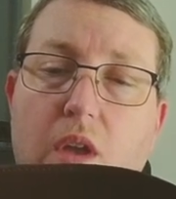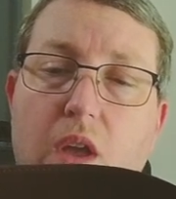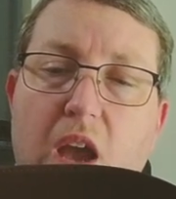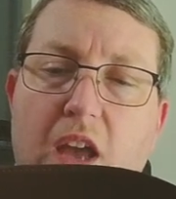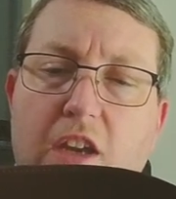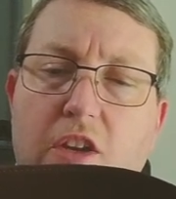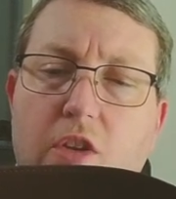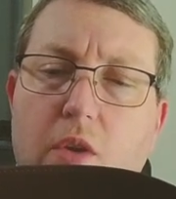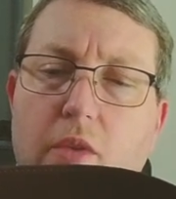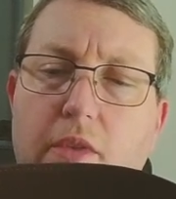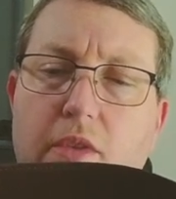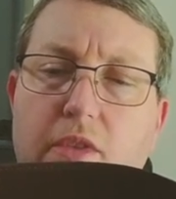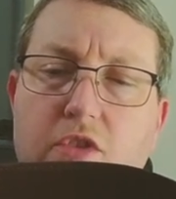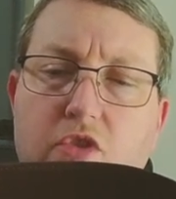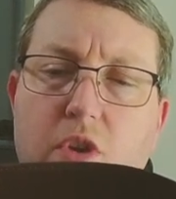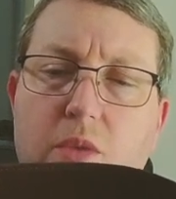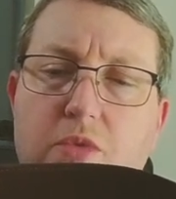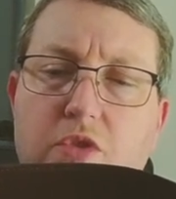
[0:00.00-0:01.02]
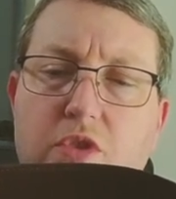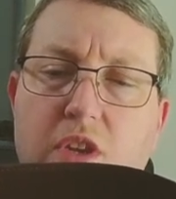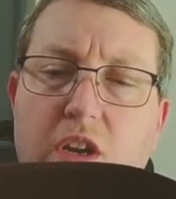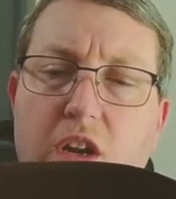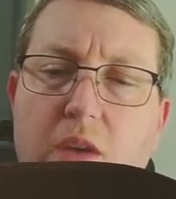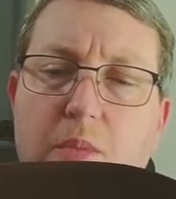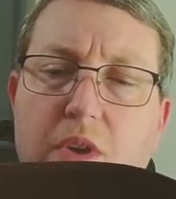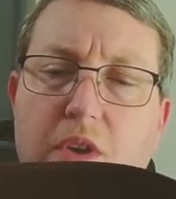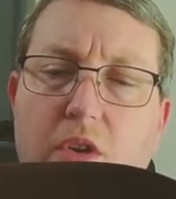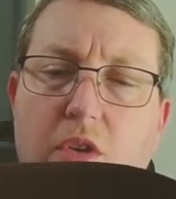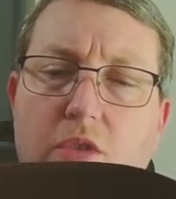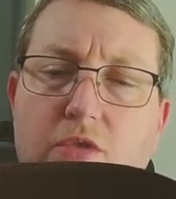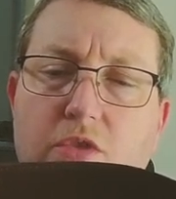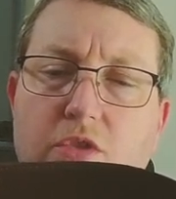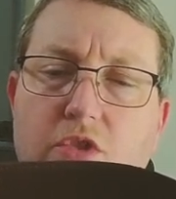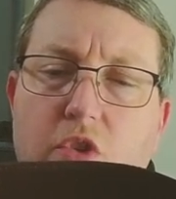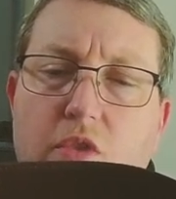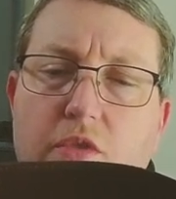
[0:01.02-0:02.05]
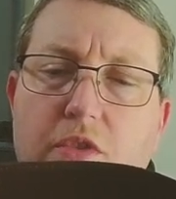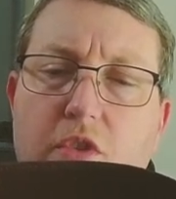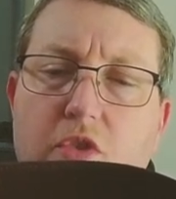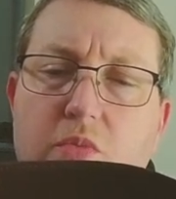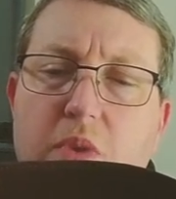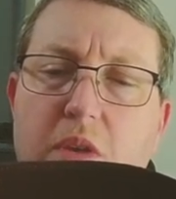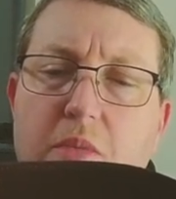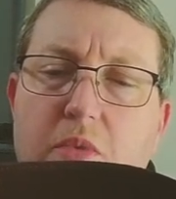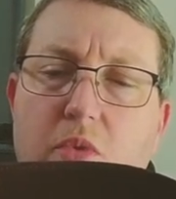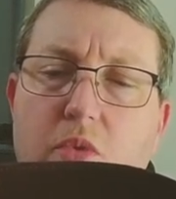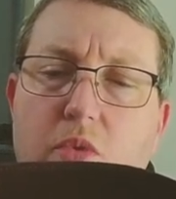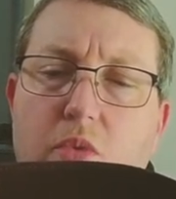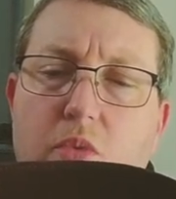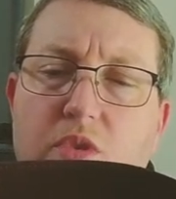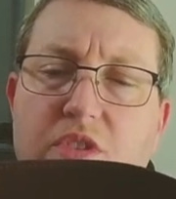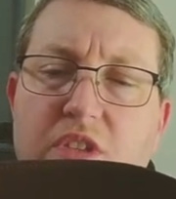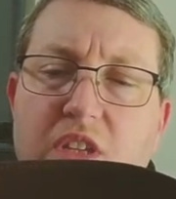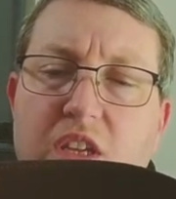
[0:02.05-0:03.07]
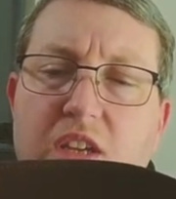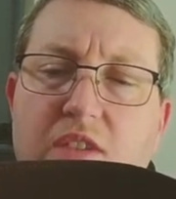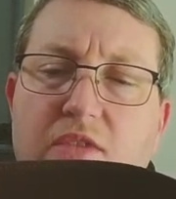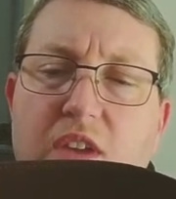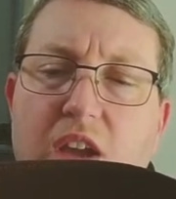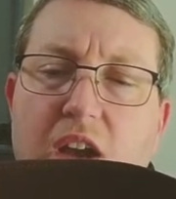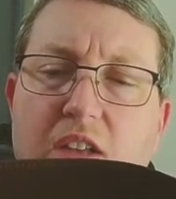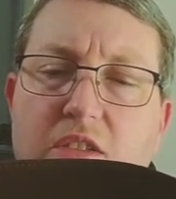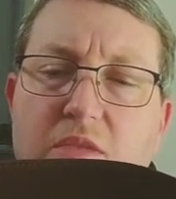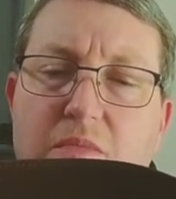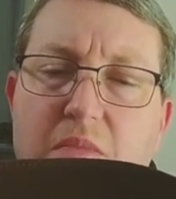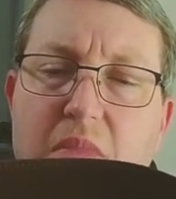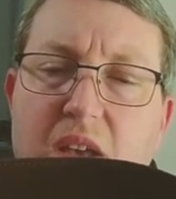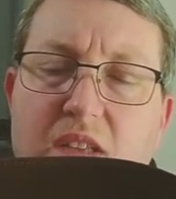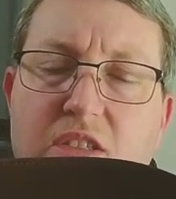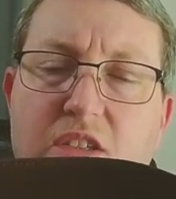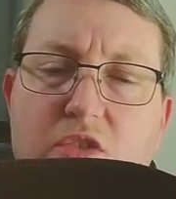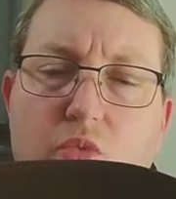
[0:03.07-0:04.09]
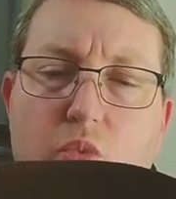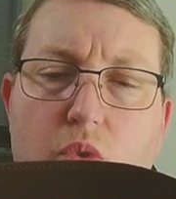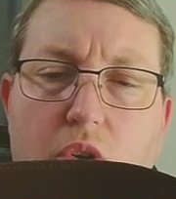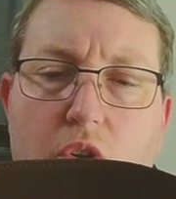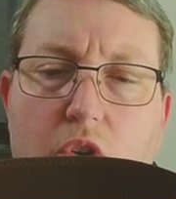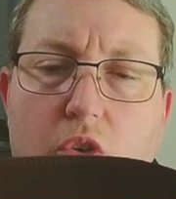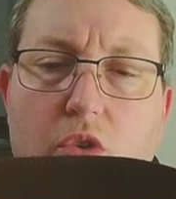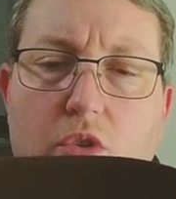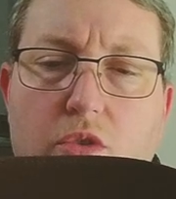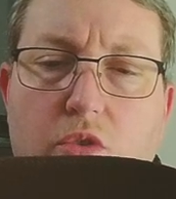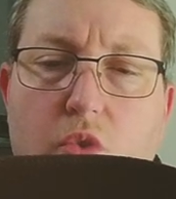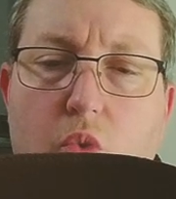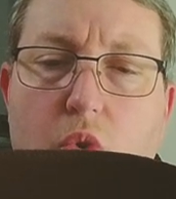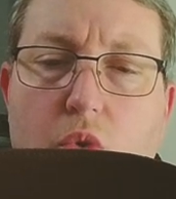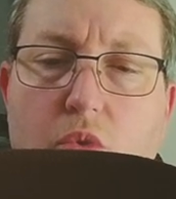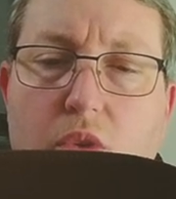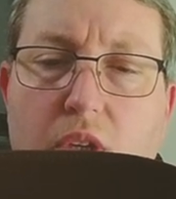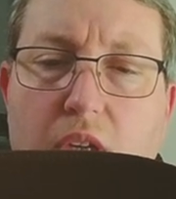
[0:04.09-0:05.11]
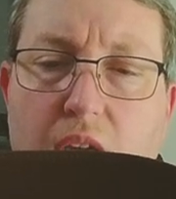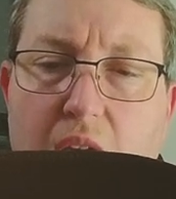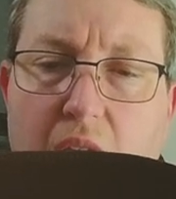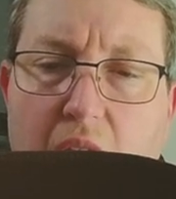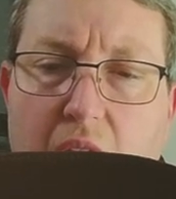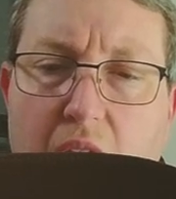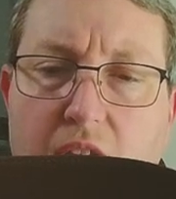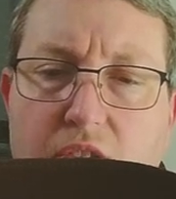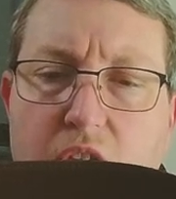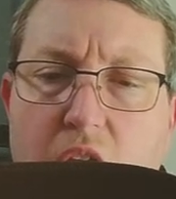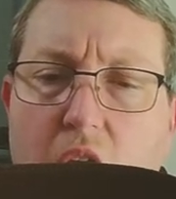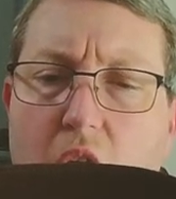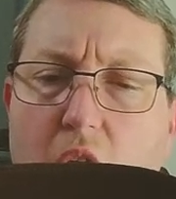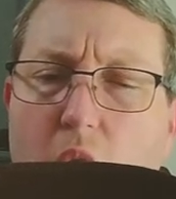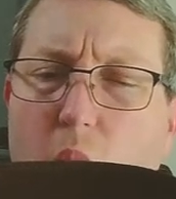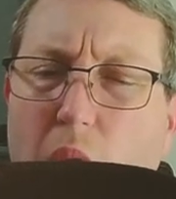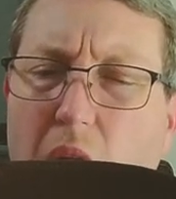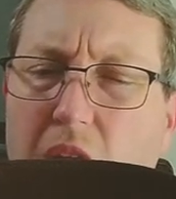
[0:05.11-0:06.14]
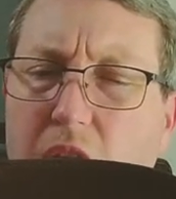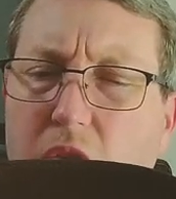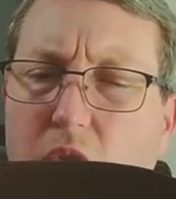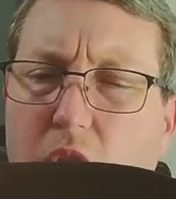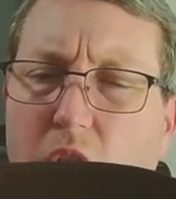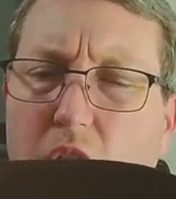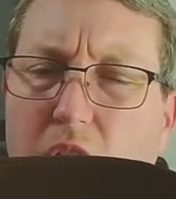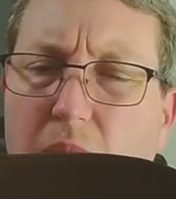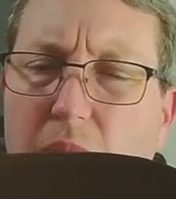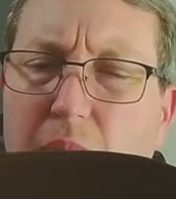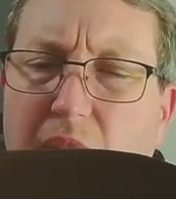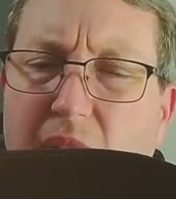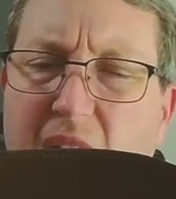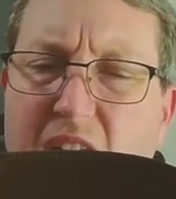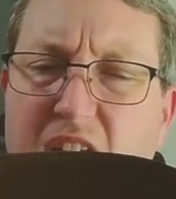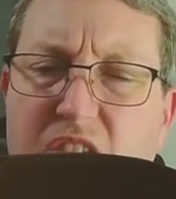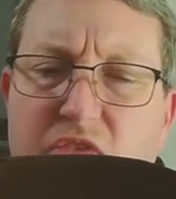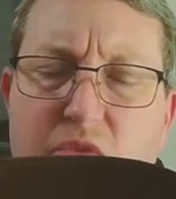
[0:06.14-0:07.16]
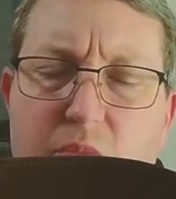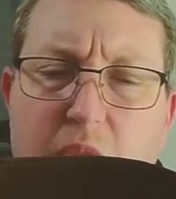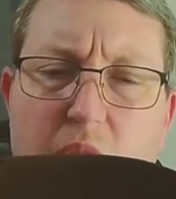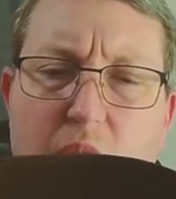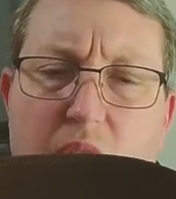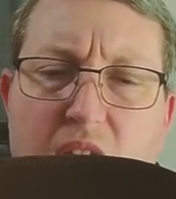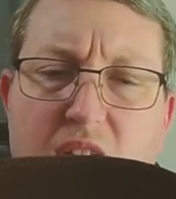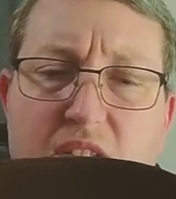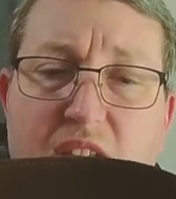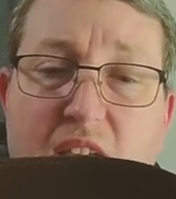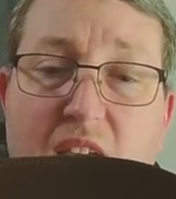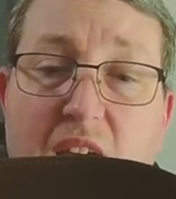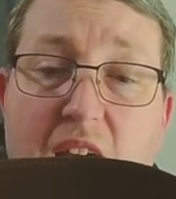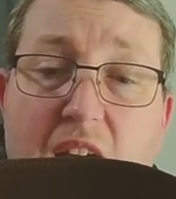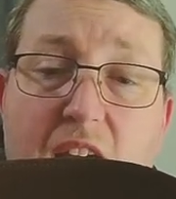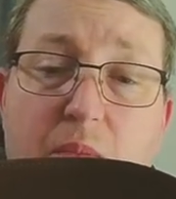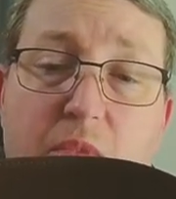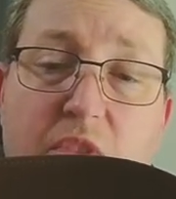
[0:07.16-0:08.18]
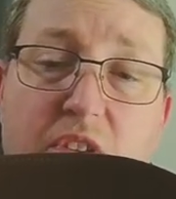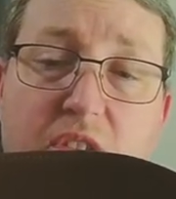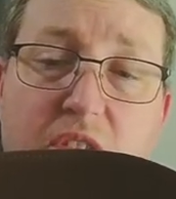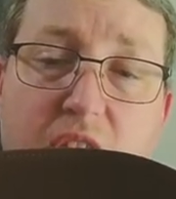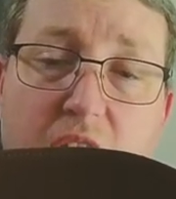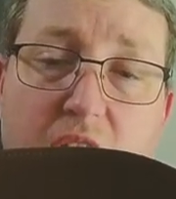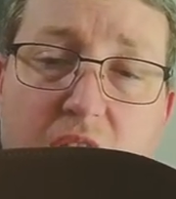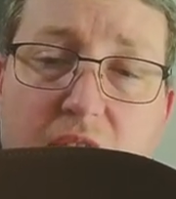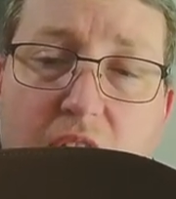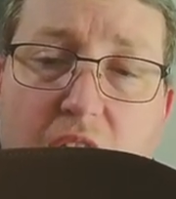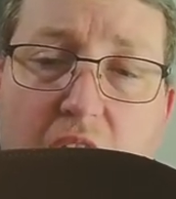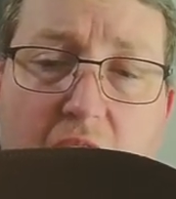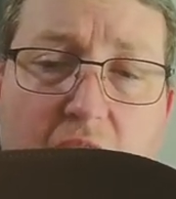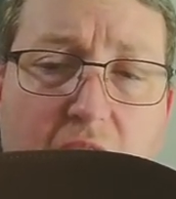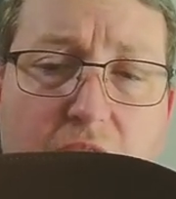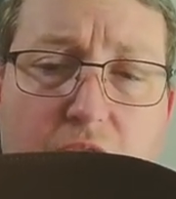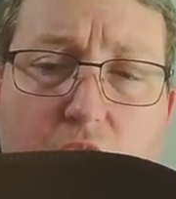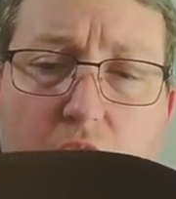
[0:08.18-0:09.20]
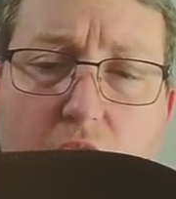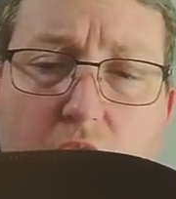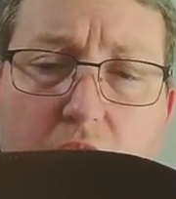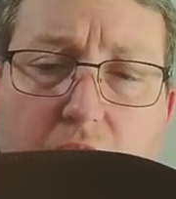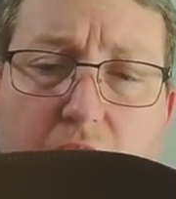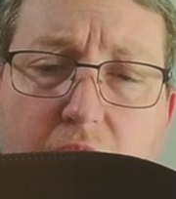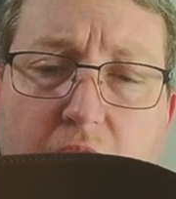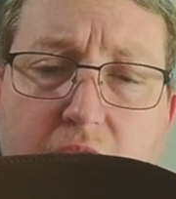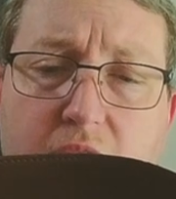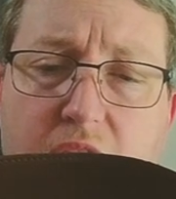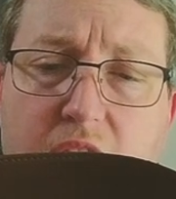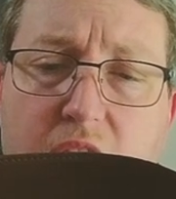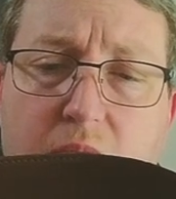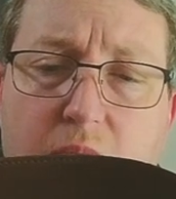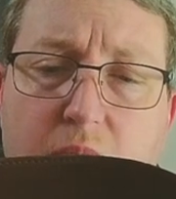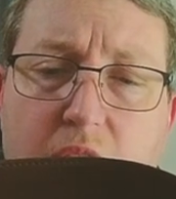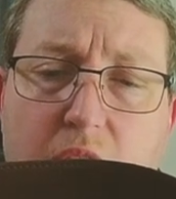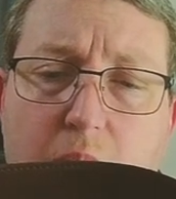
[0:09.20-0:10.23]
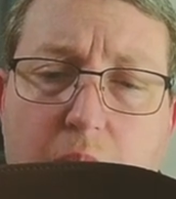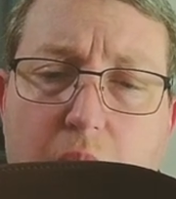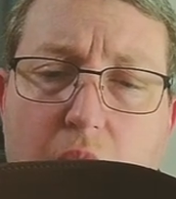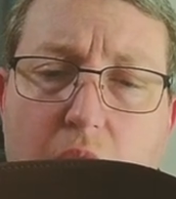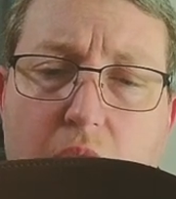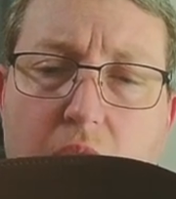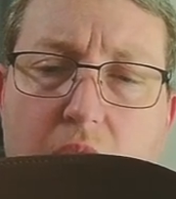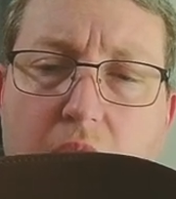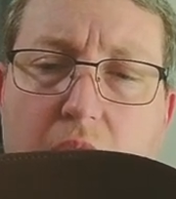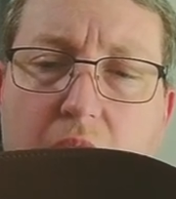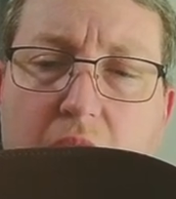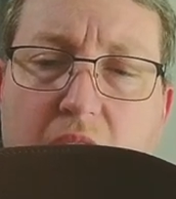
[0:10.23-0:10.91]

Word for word: And you know that the scriptures cannot be altered. So if those people who received God's message were called, quote, gods, why do you call it blasphemy when I say, I am the Son of God? After all, the Father sent me apart.